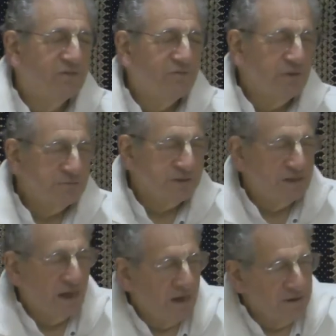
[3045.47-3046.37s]
flip
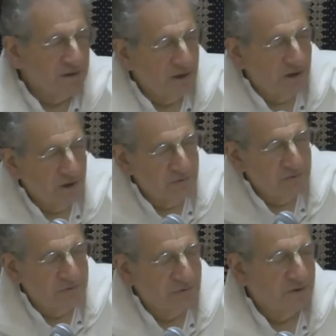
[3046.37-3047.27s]
side of
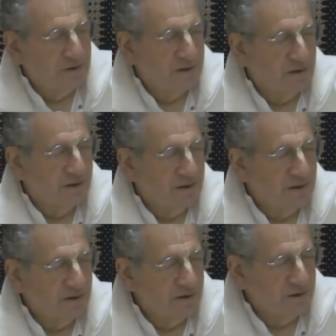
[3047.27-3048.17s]

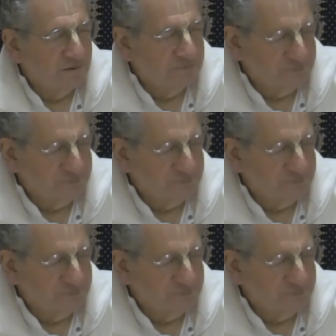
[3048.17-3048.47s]
uh,